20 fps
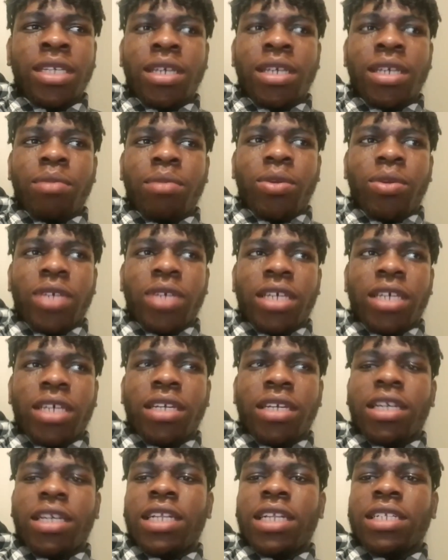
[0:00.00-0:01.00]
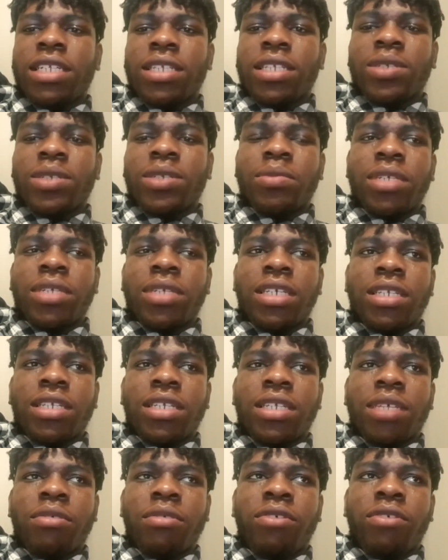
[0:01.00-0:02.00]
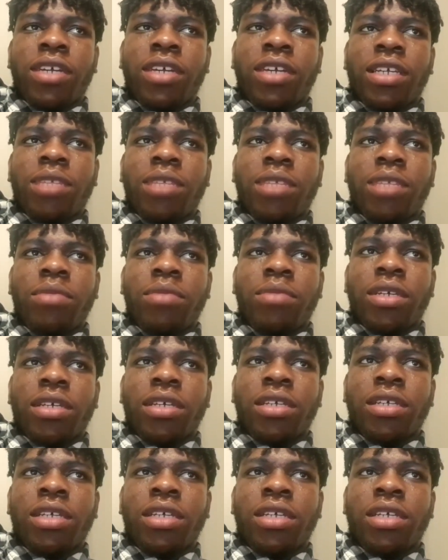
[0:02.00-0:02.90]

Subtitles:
But yeah, I learned how to play guitar before I came here.